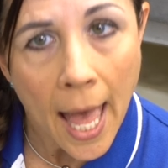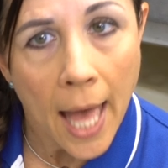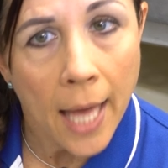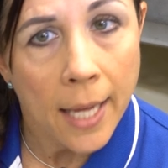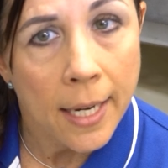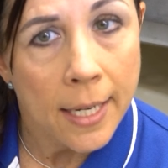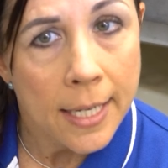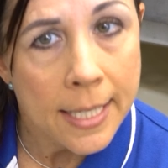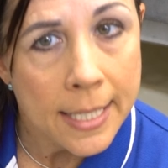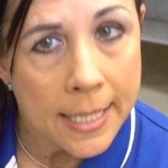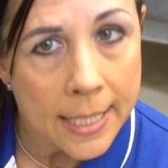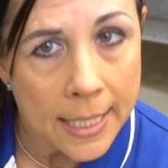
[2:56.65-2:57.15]

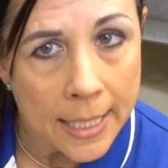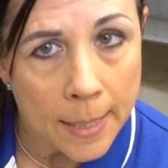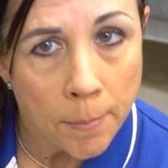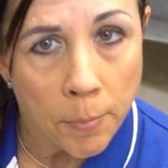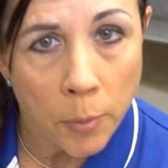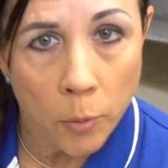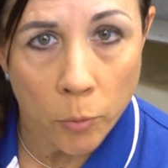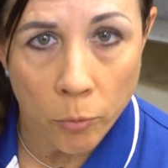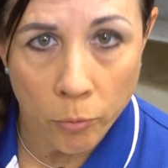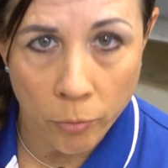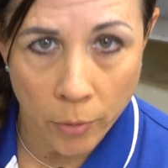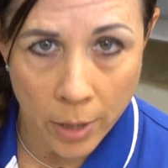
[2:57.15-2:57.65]
and a deep
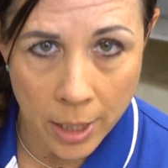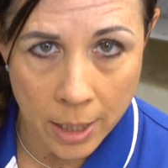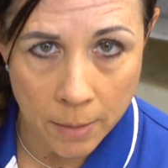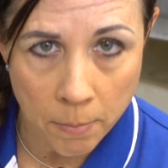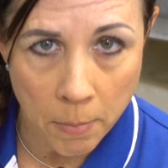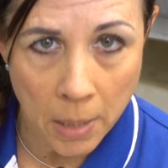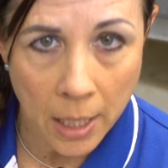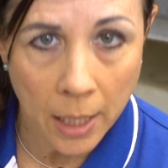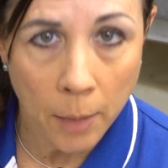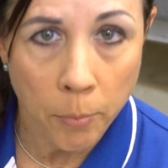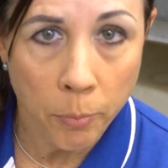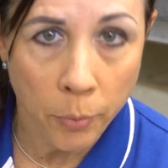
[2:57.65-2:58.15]

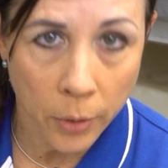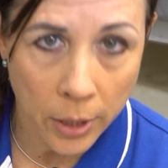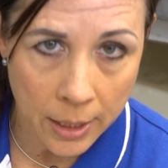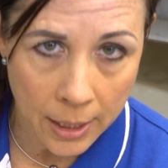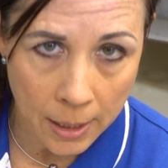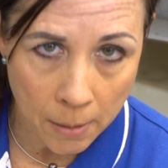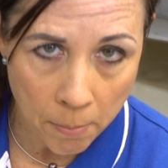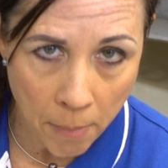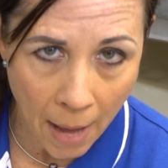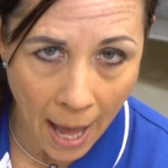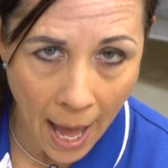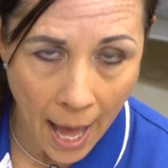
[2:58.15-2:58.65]
rhythmic
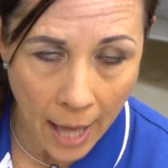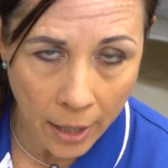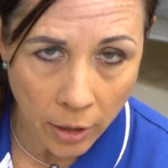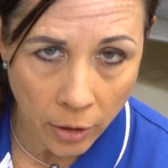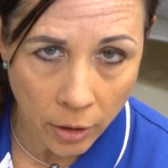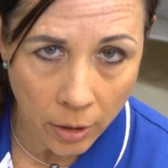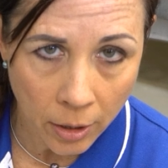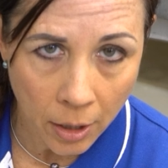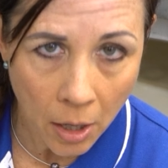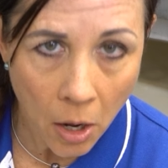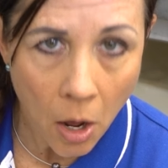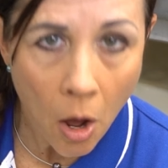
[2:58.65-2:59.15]
breathing
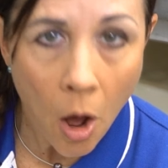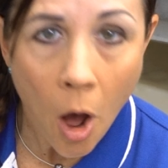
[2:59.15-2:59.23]
pattern.